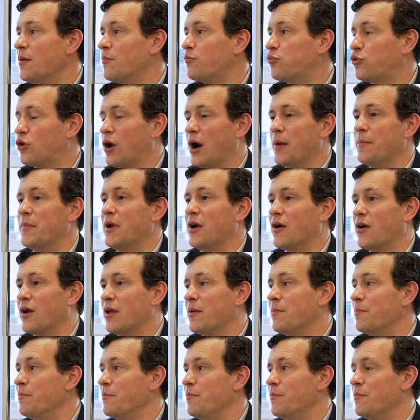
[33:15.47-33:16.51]

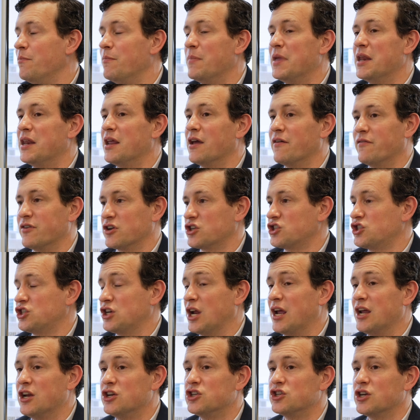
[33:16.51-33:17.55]
primary media of
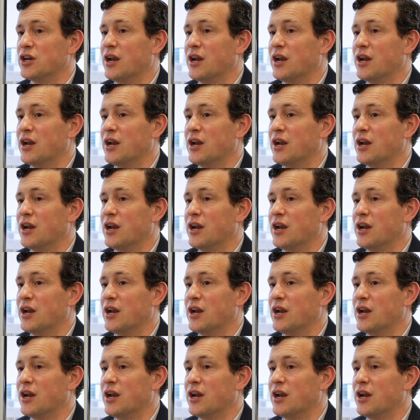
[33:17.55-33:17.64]
exchange,